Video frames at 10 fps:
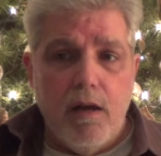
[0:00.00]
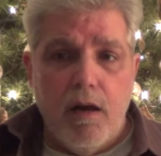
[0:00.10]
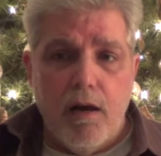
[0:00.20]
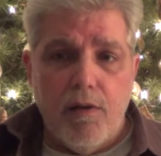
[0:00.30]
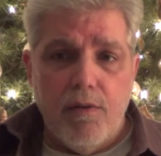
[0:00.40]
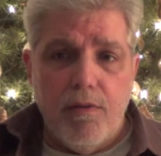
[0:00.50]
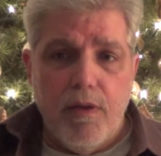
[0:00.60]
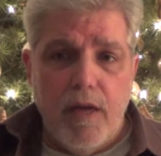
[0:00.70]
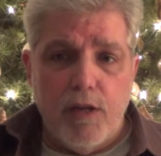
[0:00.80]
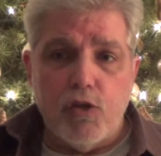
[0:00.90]
Uh,
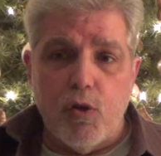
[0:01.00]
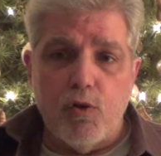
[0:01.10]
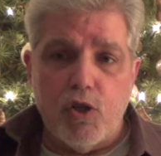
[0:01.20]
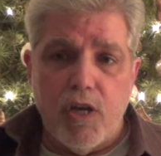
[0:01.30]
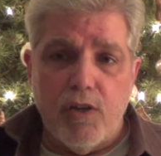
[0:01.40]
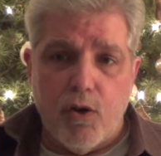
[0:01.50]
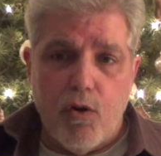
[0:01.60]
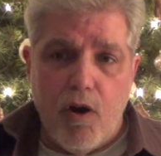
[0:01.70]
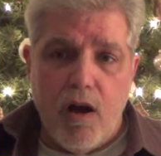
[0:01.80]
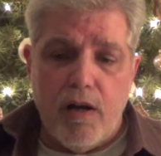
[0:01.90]
and associate the
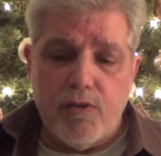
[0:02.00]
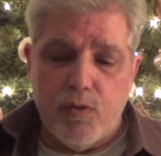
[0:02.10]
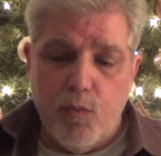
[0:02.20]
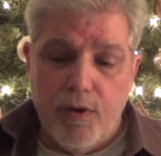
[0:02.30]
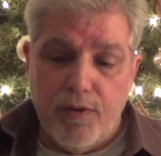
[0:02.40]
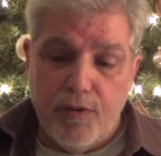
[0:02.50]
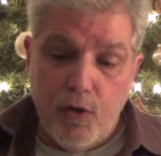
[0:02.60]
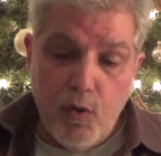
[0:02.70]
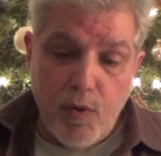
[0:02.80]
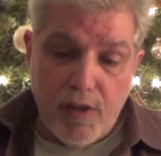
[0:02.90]
cross with the
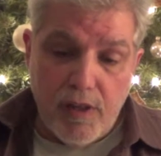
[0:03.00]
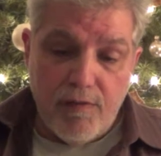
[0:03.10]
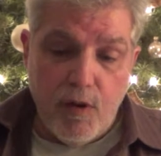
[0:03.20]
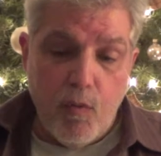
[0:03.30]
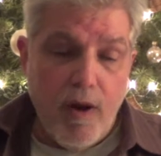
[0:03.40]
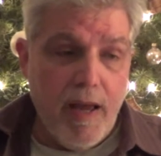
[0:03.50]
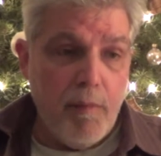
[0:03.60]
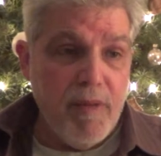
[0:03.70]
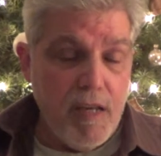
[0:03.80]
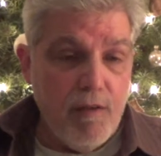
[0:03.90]
new and the living way, a
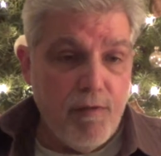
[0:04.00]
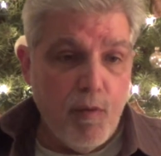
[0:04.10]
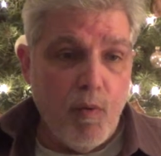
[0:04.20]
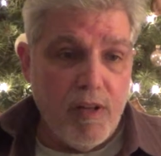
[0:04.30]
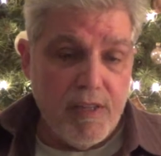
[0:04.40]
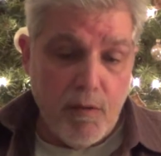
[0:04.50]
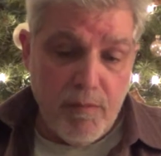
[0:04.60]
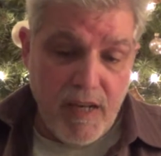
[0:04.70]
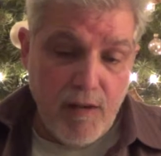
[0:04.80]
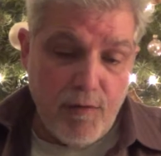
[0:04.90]
meaningful, well,
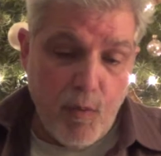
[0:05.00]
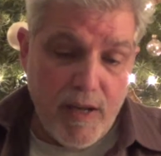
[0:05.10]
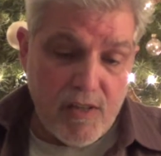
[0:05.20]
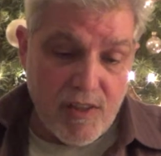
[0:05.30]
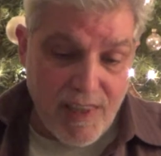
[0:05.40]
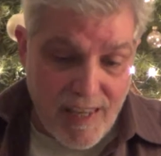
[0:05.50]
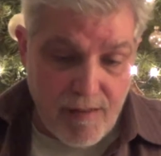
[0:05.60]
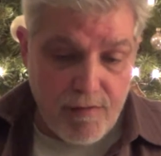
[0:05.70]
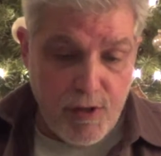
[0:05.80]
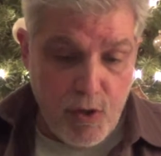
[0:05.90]
meaningful way to
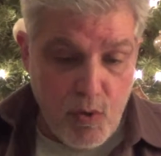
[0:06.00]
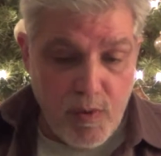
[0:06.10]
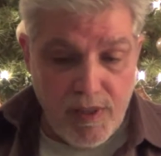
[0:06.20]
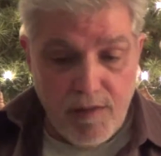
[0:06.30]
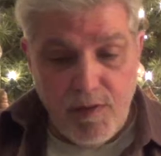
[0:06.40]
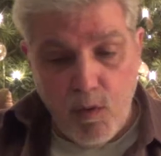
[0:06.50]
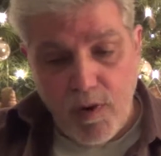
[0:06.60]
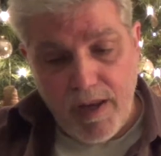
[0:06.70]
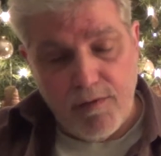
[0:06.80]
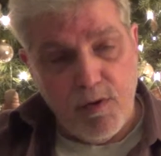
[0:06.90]
live the new and living
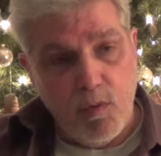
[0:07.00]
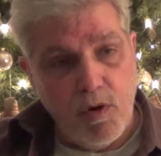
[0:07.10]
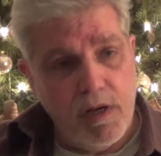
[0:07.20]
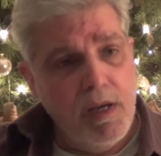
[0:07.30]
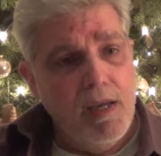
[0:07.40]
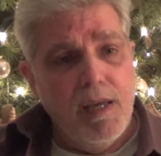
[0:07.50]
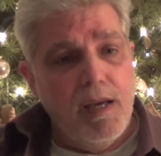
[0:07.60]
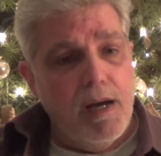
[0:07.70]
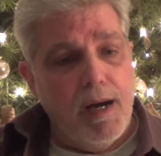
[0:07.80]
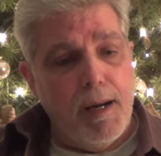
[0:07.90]
way, if you would.
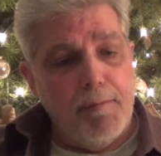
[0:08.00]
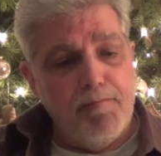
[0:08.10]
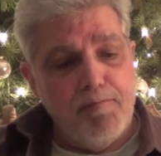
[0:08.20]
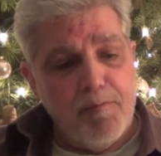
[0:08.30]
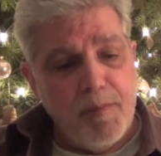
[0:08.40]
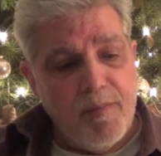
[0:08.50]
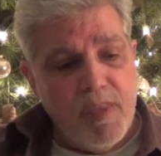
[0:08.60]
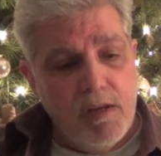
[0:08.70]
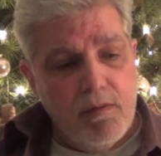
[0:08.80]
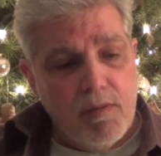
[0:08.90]
Um,
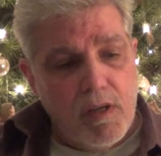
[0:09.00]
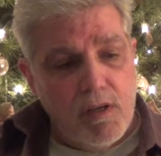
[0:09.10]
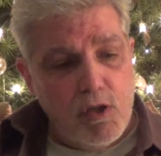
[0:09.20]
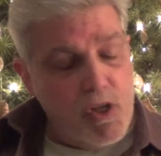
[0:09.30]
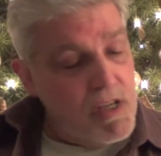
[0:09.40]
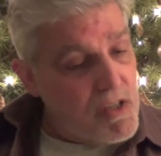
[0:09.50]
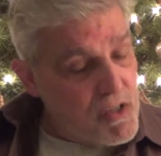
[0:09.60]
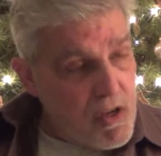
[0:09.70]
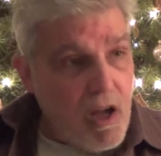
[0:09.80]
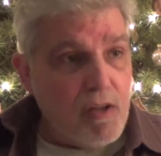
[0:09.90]

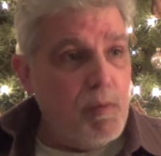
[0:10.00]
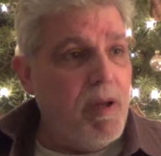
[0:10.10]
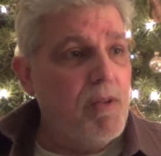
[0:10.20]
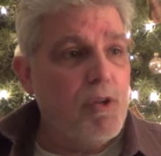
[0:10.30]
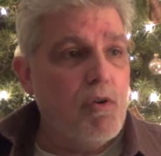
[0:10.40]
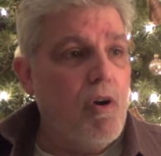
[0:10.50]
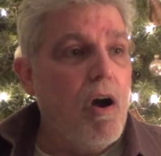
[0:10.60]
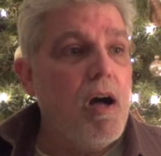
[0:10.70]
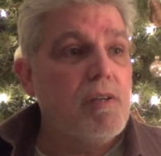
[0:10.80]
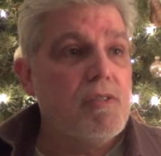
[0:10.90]
Jesus talked about the
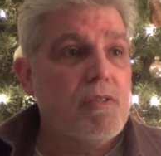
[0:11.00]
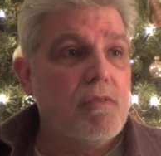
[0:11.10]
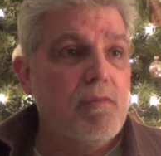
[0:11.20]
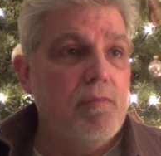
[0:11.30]
cross